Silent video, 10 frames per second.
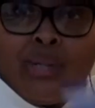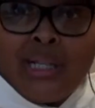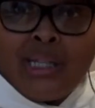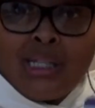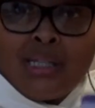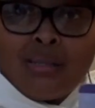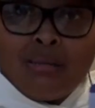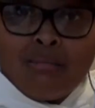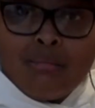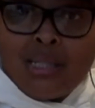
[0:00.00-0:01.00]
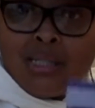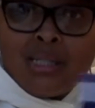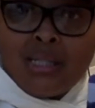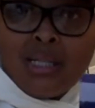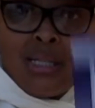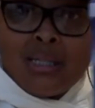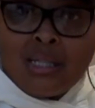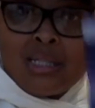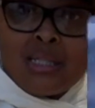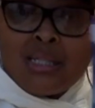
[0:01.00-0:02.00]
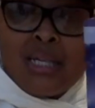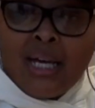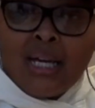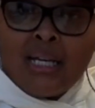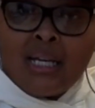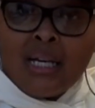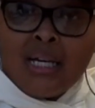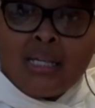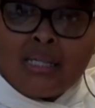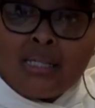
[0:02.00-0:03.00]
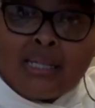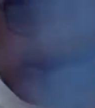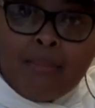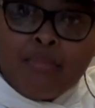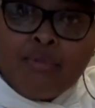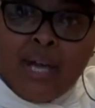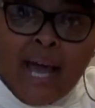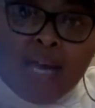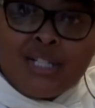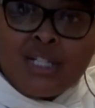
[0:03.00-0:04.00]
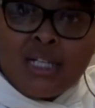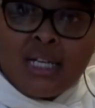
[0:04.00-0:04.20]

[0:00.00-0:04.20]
that this this is it. This is the end. Stop rehashing